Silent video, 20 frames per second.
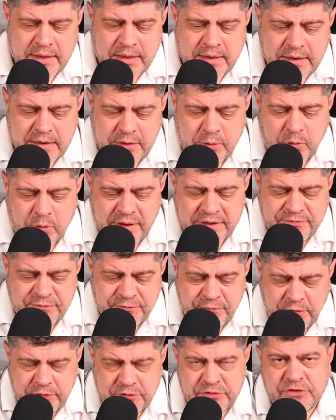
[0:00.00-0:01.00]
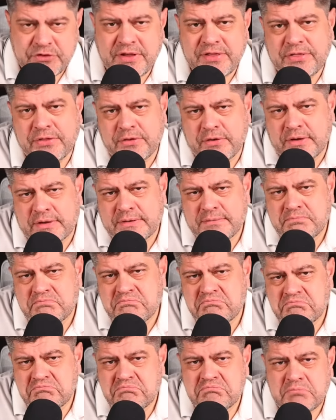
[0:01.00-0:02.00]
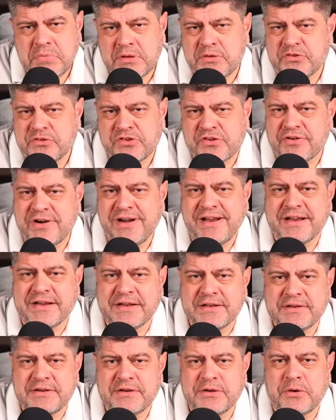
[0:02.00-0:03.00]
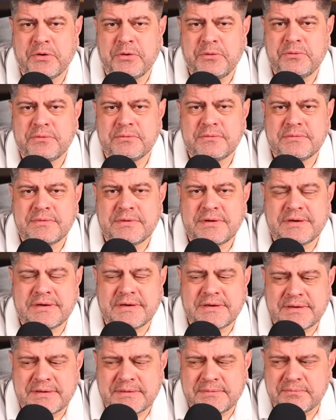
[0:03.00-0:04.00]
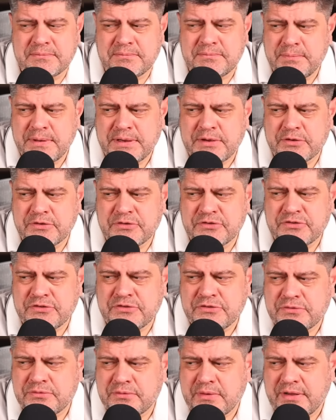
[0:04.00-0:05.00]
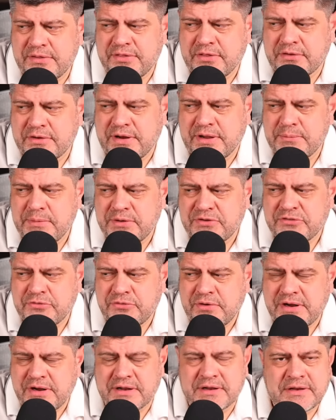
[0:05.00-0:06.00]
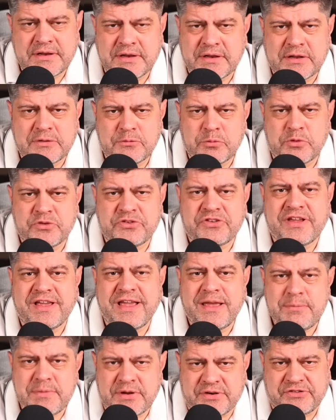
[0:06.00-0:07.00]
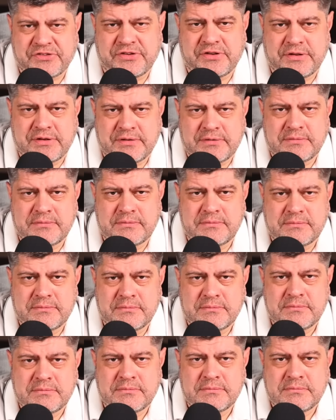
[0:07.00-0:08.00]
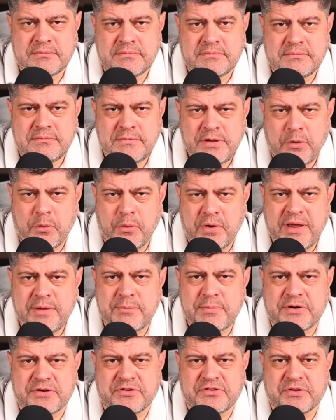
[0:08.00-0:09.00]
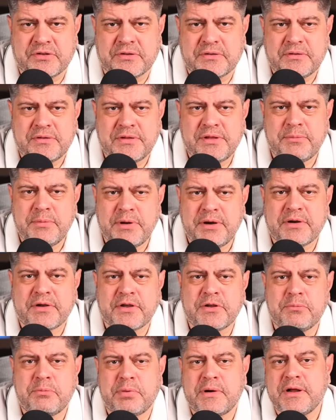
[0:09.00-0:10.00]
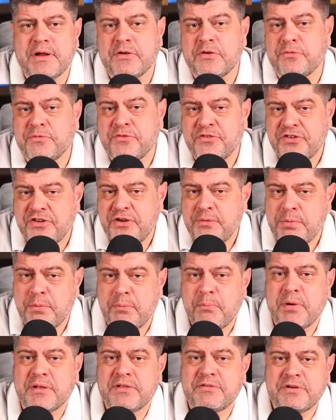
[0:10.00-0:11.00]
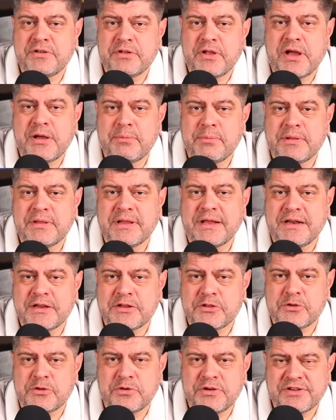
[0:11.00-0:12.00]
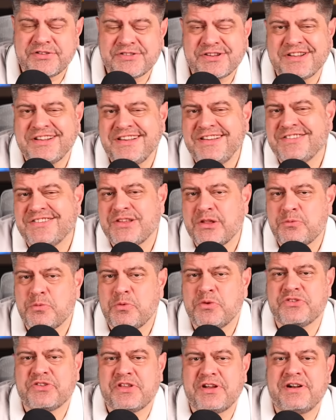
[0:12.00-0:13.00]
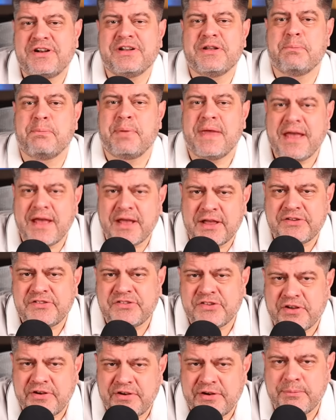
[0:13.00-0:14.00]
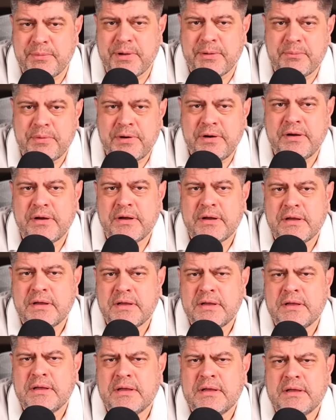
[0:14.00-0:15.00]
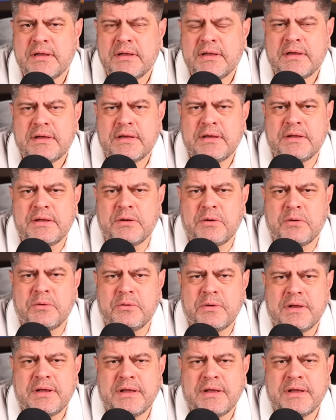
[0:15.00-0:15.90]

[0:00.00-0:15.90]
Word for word: You know, at first I thought, that's great, you know, because I thought I misread, and it was Emerson. You know, Emerson, the American brand of cheap but reliable electronics. At least it was there in the past, I remember. You know,